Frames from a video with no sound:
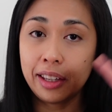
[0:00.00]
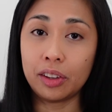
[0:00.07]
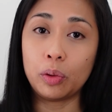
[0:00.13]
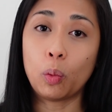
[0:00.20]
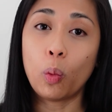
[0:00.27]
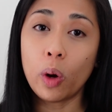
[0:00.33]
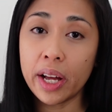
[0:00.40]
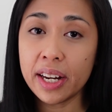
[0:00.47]
And
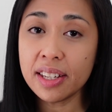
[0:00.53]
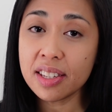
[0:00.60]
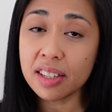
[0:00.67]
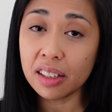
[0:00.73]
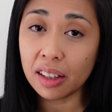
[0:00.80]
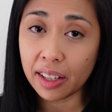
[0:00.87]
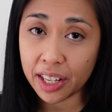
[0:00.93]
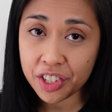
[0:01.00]
what is
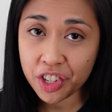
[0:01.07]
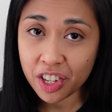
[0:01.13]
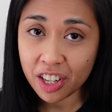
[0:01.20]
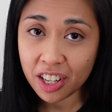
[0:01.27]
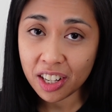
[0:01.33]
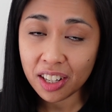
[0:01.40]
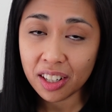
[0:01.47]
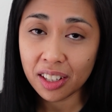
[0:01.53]
a
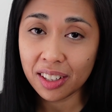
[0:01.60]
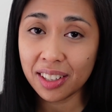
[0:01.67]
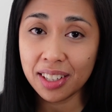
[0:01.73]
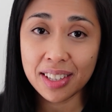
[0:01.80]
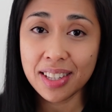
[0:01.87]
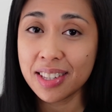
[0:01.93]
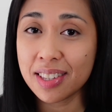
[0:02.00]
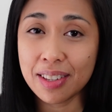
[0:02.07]
ledger?
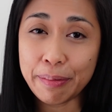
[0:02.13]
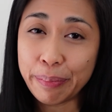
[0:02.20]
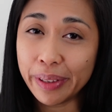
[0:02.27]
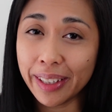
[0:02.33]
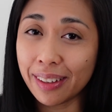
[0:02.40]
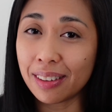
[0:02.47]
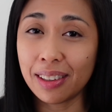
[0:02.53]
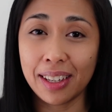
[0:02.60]
It's simply a